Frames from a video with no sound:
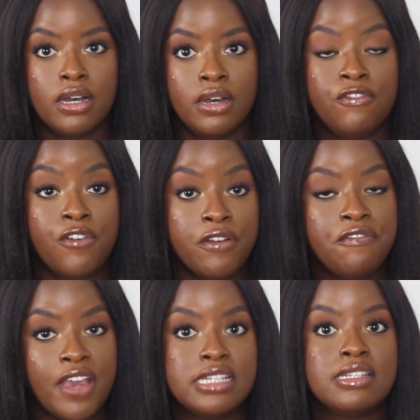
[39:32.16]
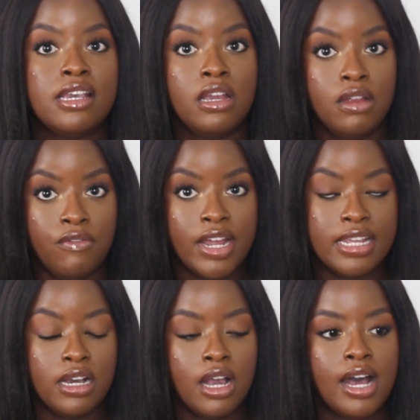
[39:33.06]
a front-facing
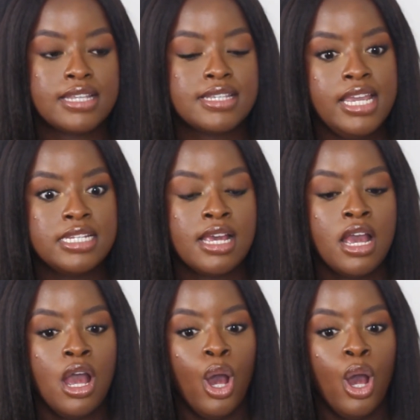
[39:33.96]
regular car seat.